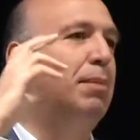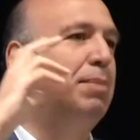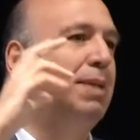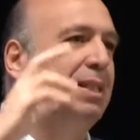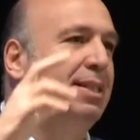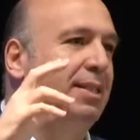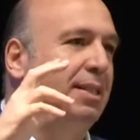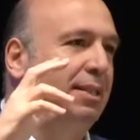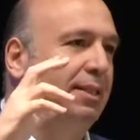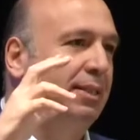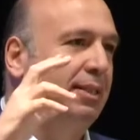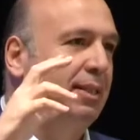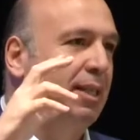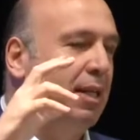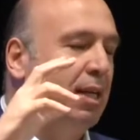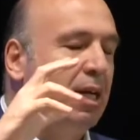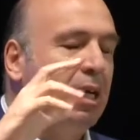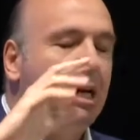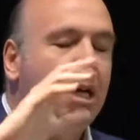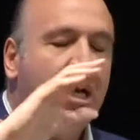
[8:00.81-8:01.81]
a business.
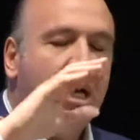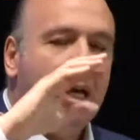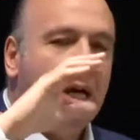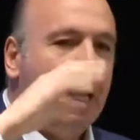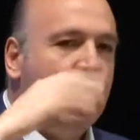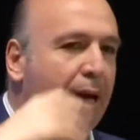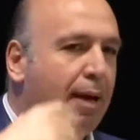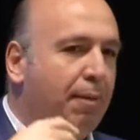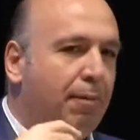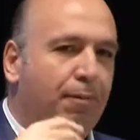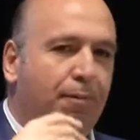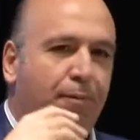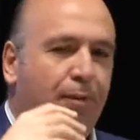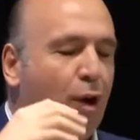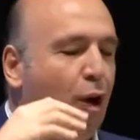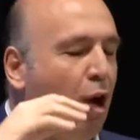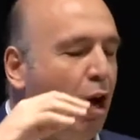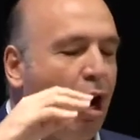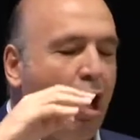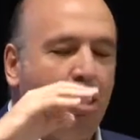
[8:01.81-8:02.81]

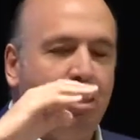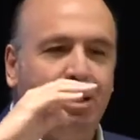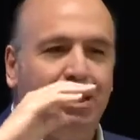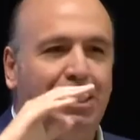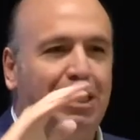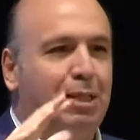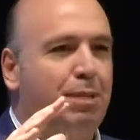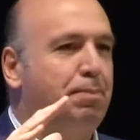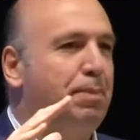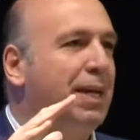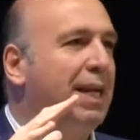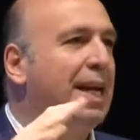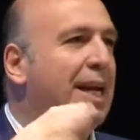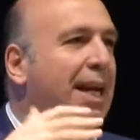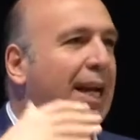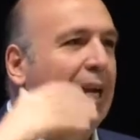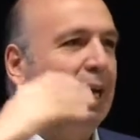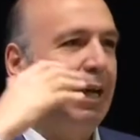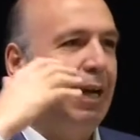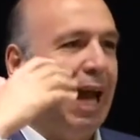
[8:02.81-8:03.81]
Honestly
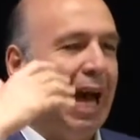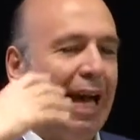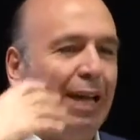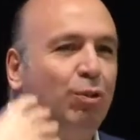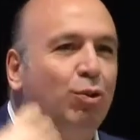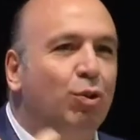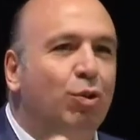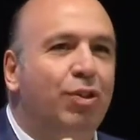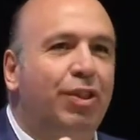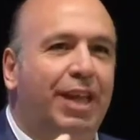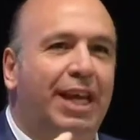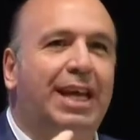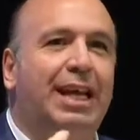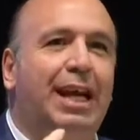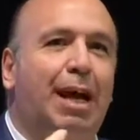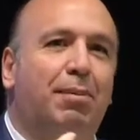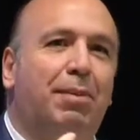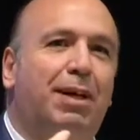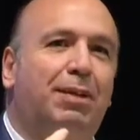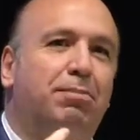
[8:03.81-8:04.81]
speaking, I don't
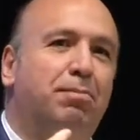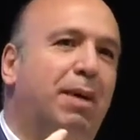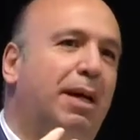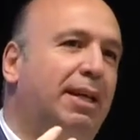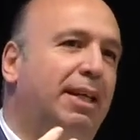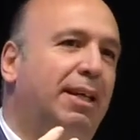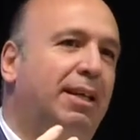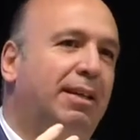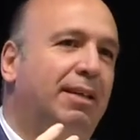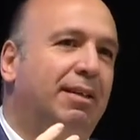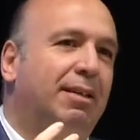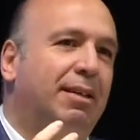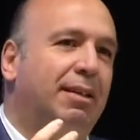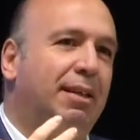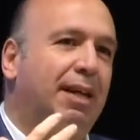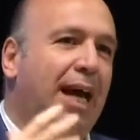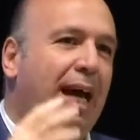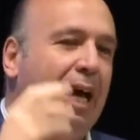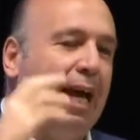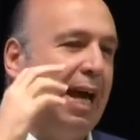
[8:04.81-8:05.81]
think about money.
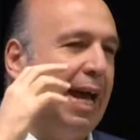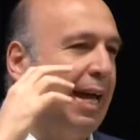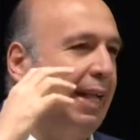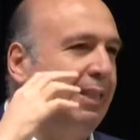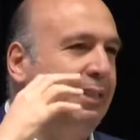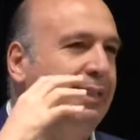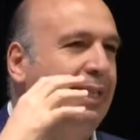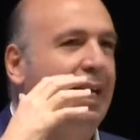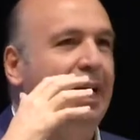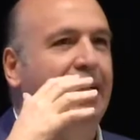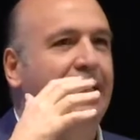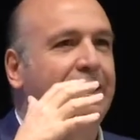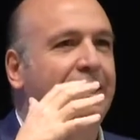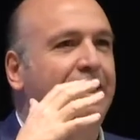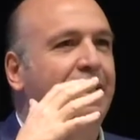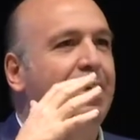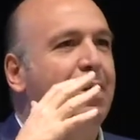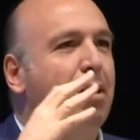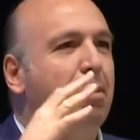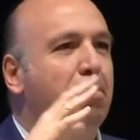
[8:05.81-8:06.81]

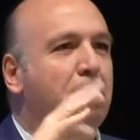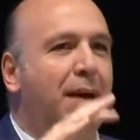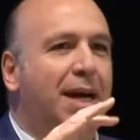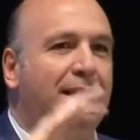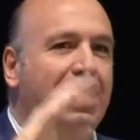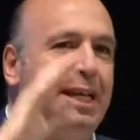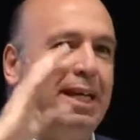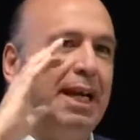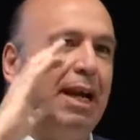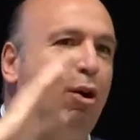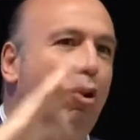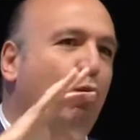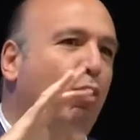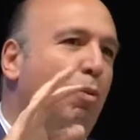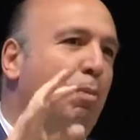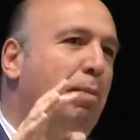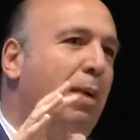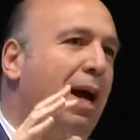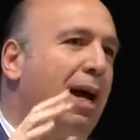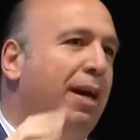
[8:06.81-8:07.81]
And money
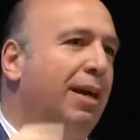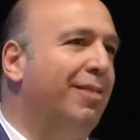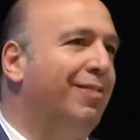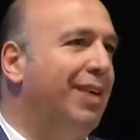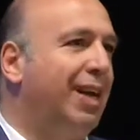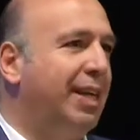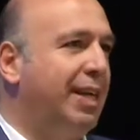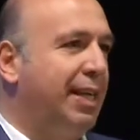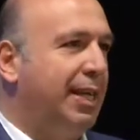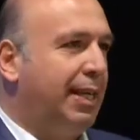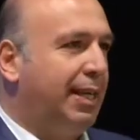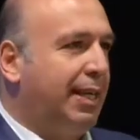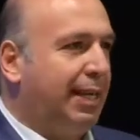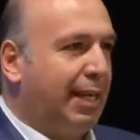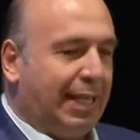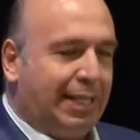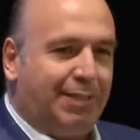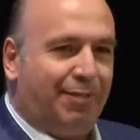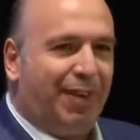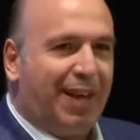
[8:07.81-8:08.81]
occupy
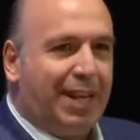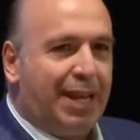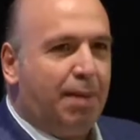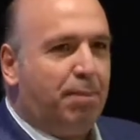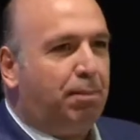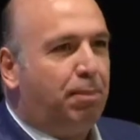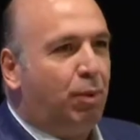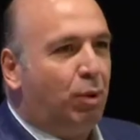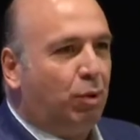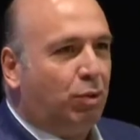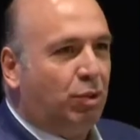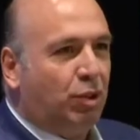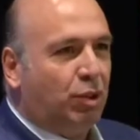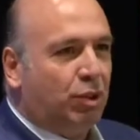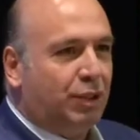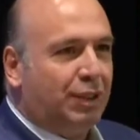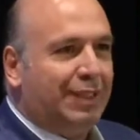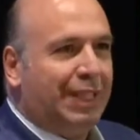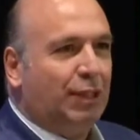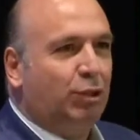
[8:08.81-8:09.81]
it's very
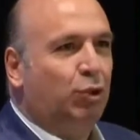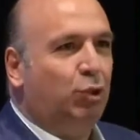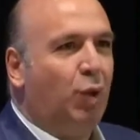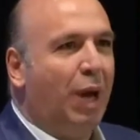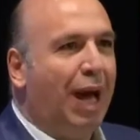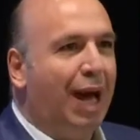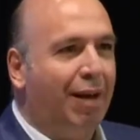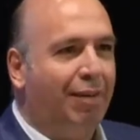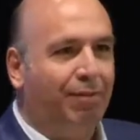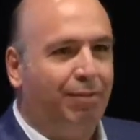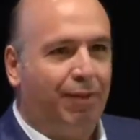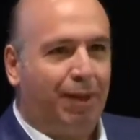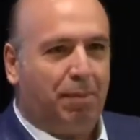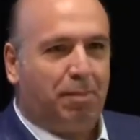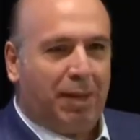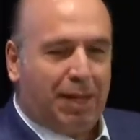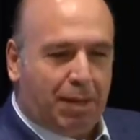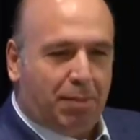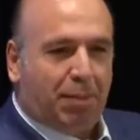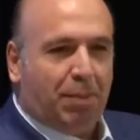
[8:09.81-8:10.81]
important that you have a
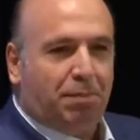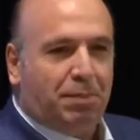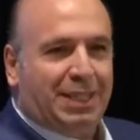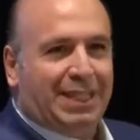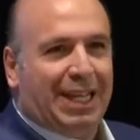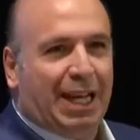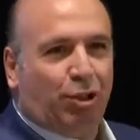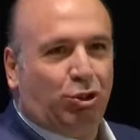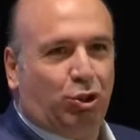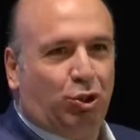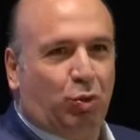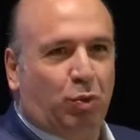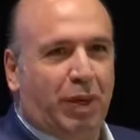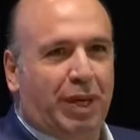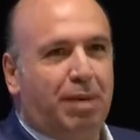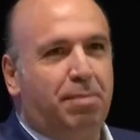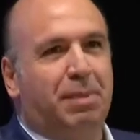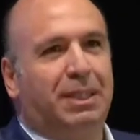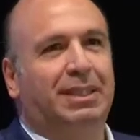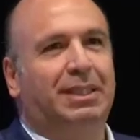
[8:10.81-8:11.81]
minimum stashed
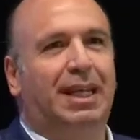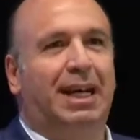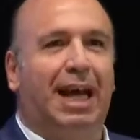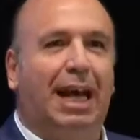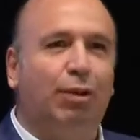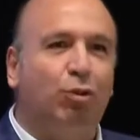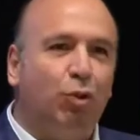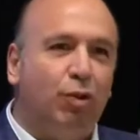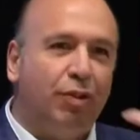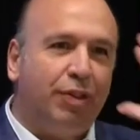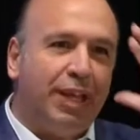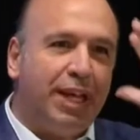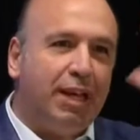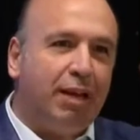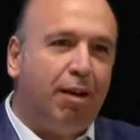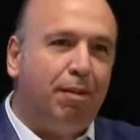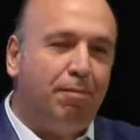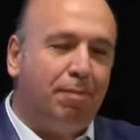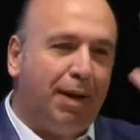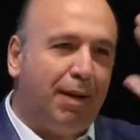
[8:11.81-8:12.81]
away, but I don't
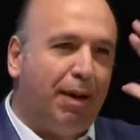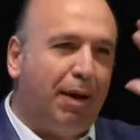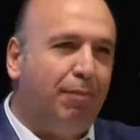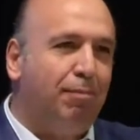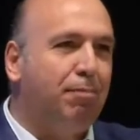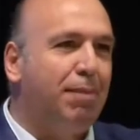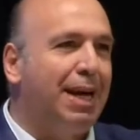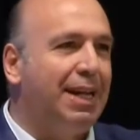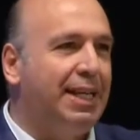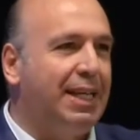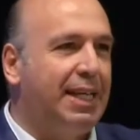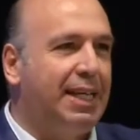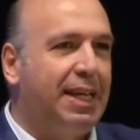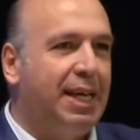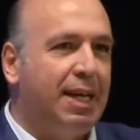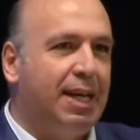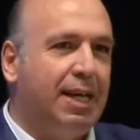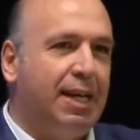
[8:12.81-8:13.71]
think of money.